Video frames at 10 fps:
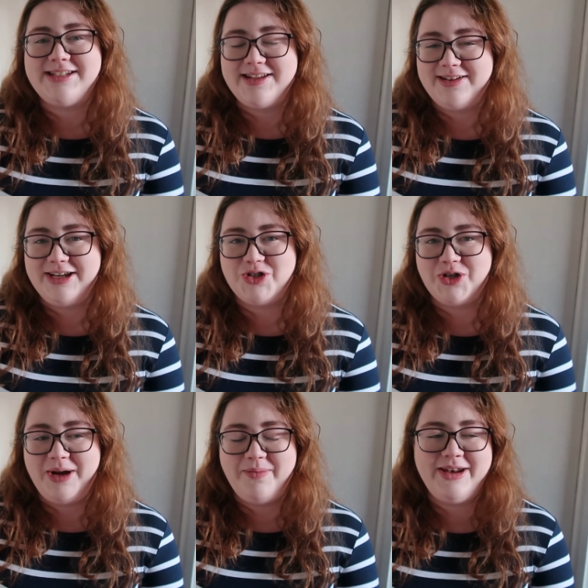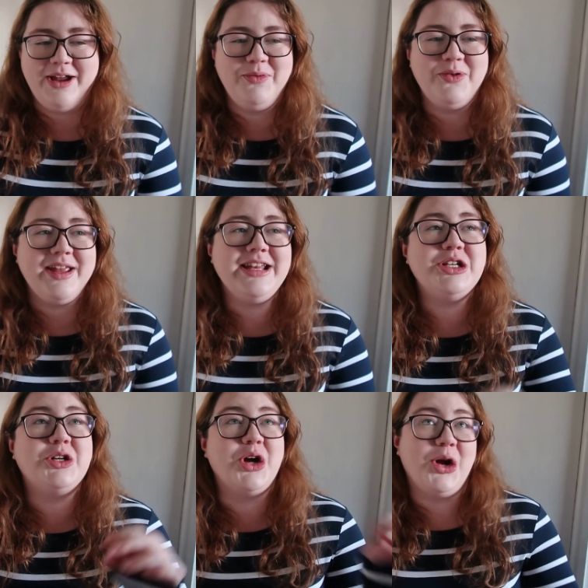Disney trip. Now I'm not saying
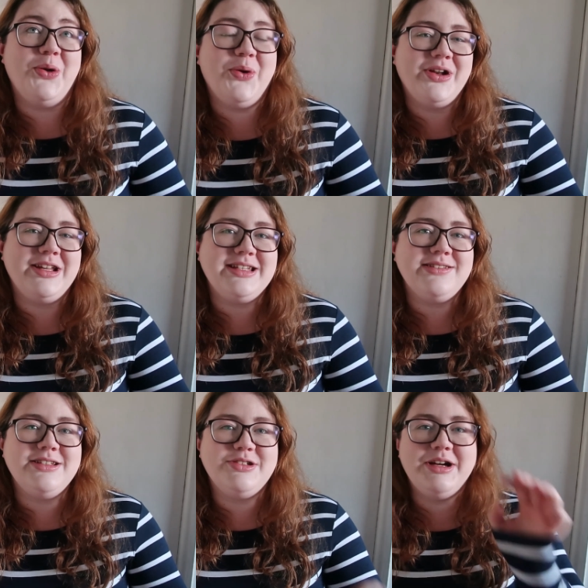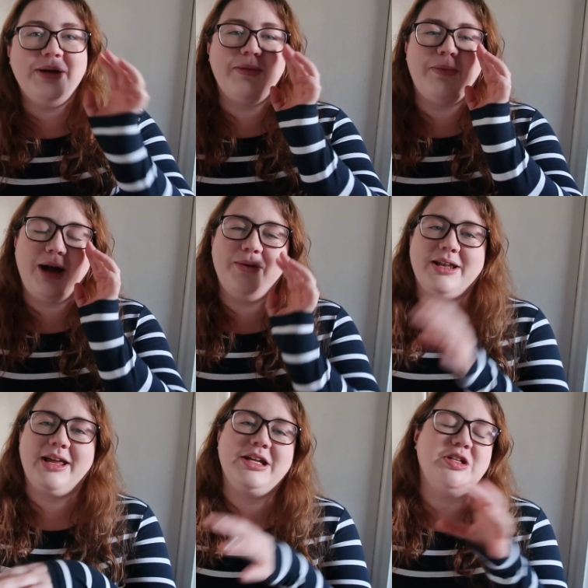to go on a Disney trip, but I would
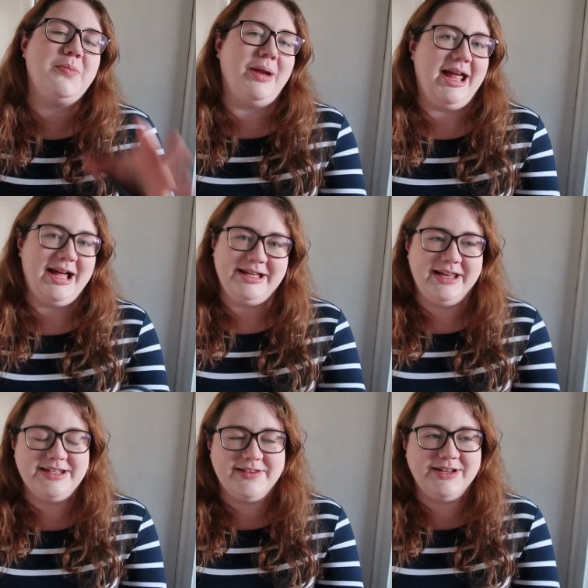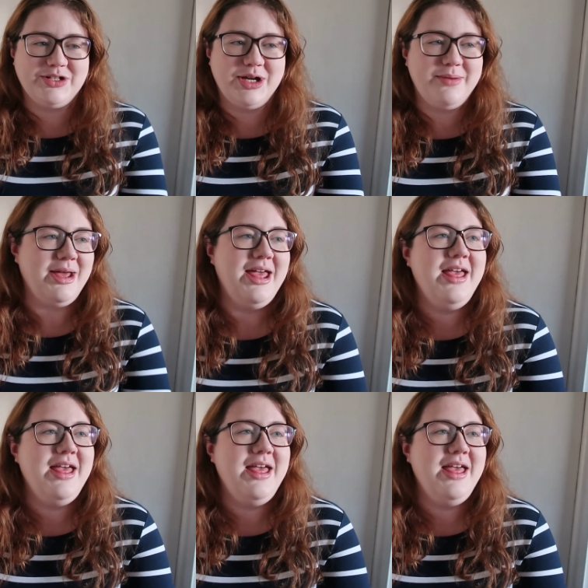like to plan a Disney trip.